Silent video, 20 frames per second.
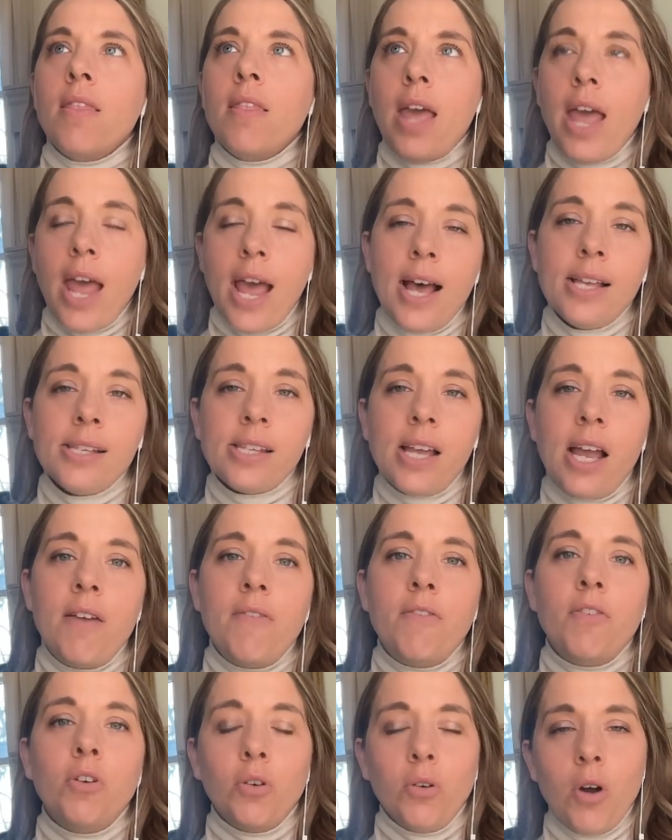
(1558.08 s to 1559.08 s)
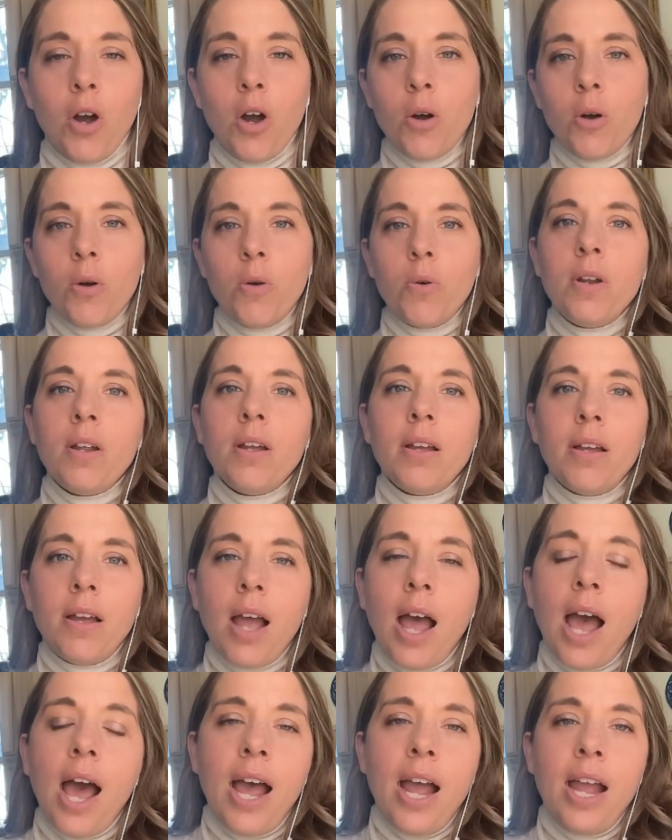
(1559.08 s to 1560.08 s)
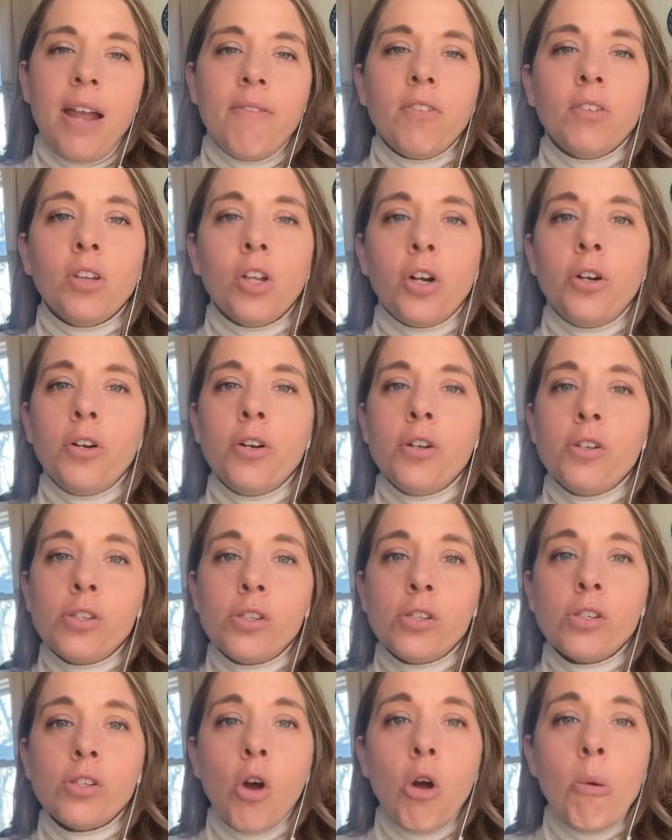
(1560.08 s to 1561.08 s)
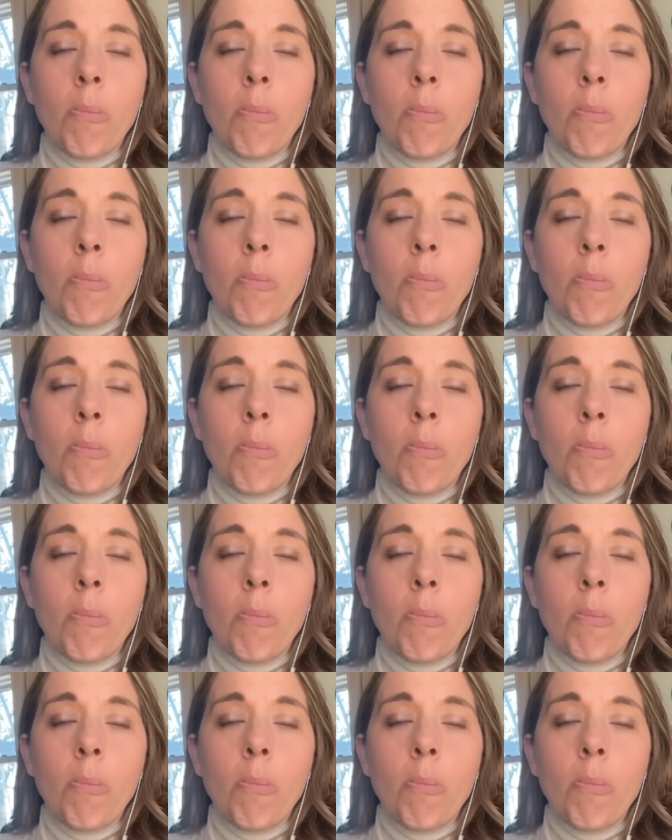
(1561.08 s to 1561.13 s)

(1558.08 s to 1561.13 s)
as I've grown, I've learned so